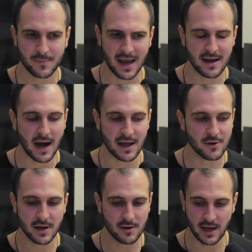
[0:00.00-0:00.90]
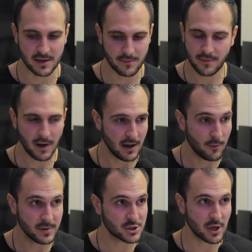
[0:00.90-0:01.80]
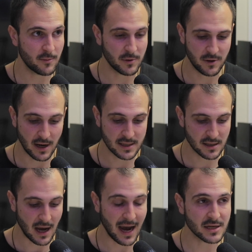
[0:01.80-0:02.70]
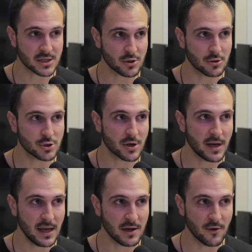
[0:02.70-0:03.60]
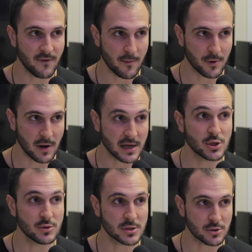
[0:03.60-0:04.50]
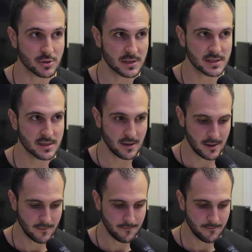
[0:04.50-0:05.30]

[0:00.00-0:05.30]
And I look at, okay, and I'll be straight up with you guys. I had a surgery in November. I had 2 surgeries. Okay.